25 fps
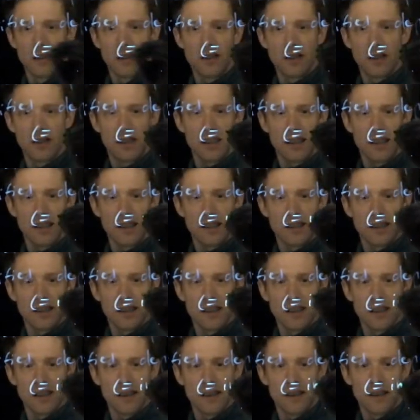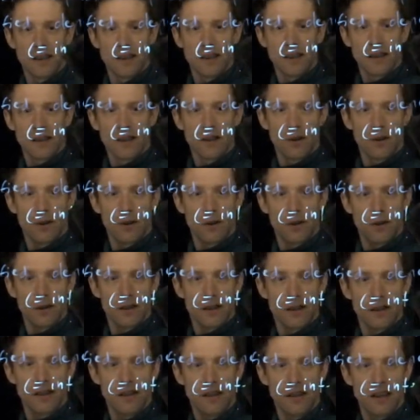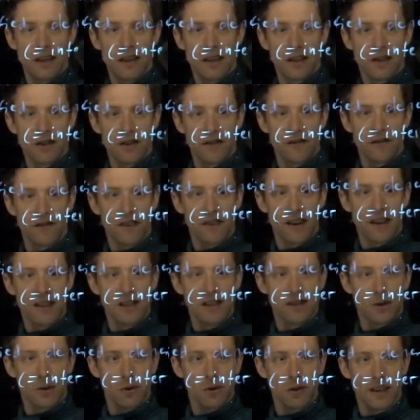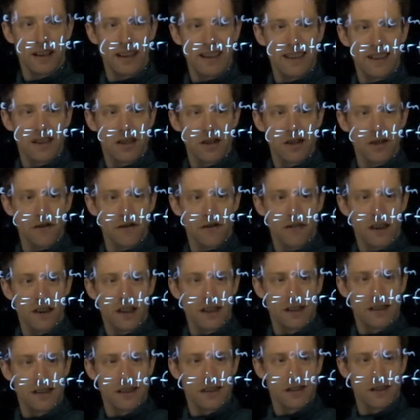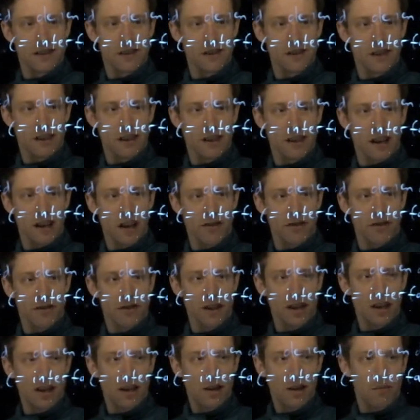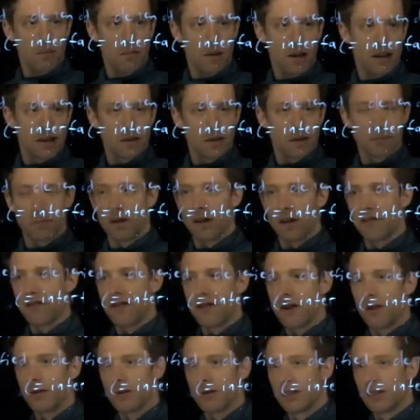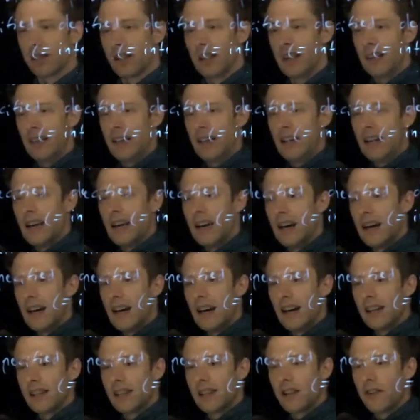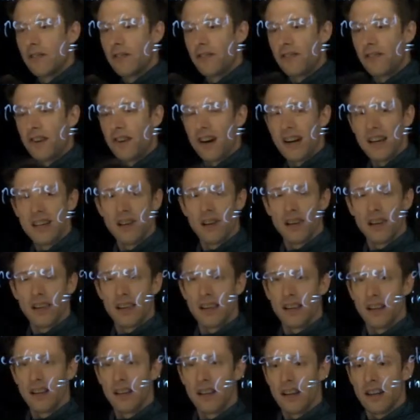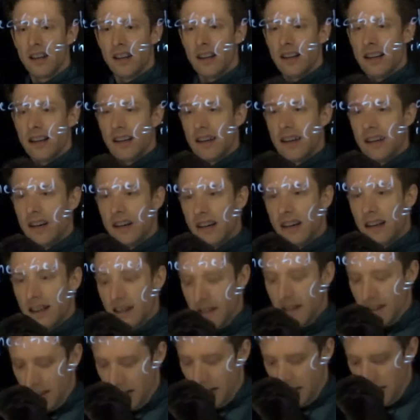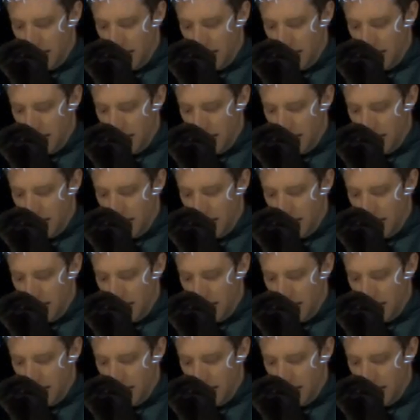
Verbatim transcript: which is called the interface or the interfaces. You can have multiple of those. And finally, uh,